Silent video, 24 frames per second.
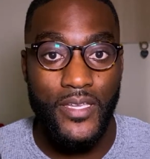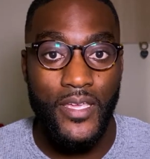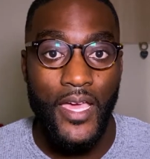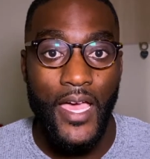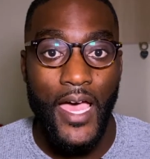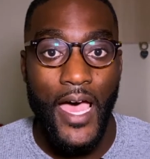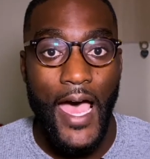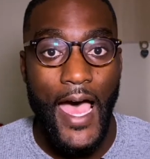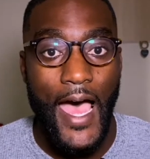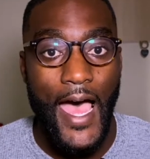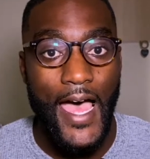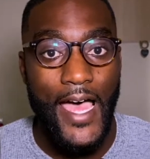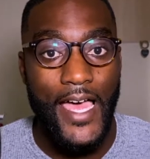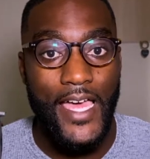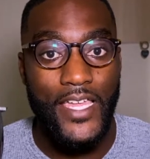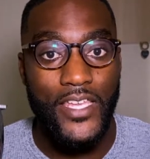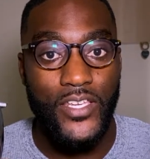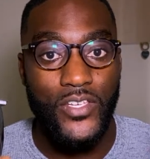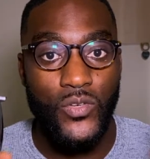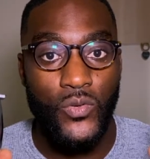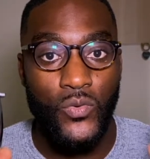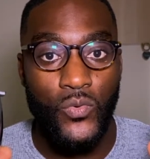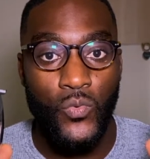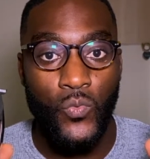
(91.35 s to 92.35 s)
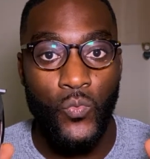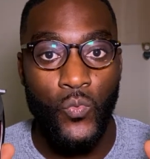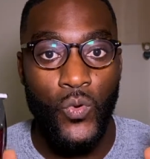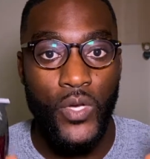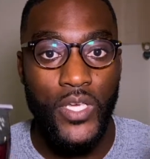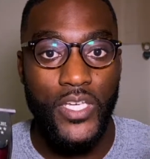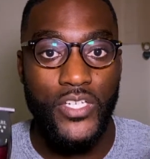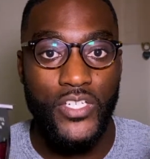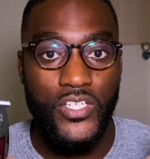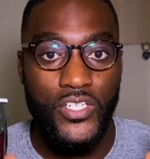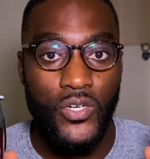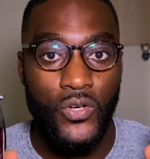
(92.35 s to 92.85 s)
and
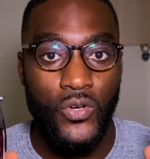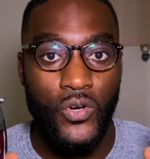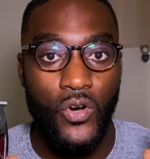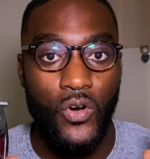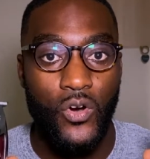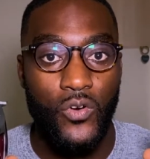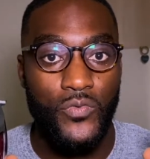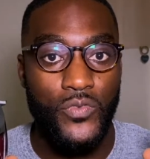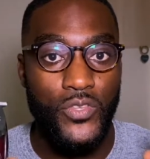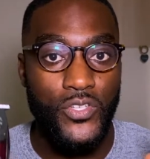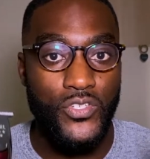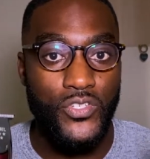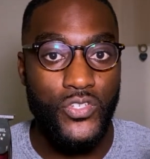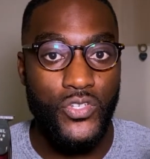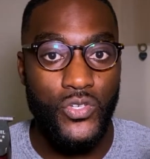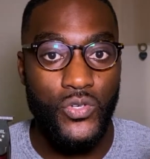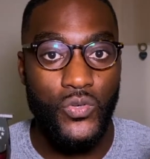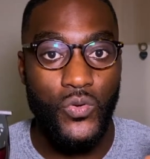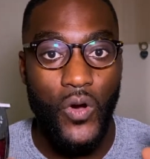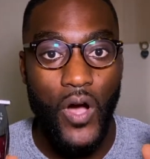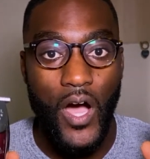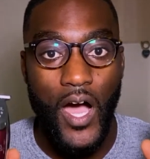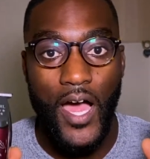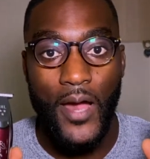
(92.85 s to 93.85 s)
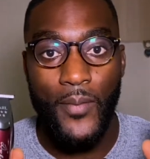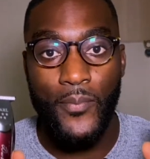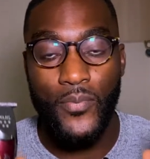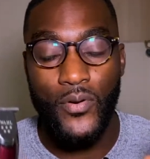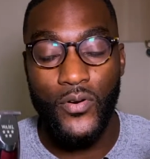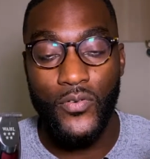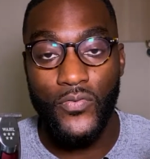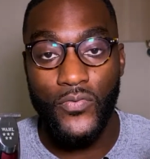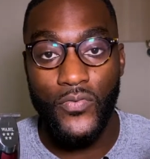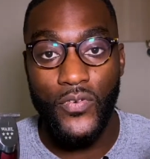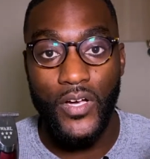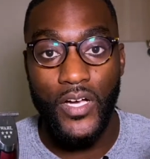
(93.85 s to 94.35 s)
which of the two I
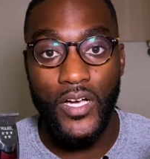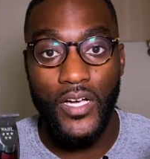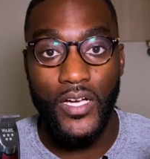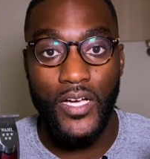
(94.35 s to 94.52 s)
prefer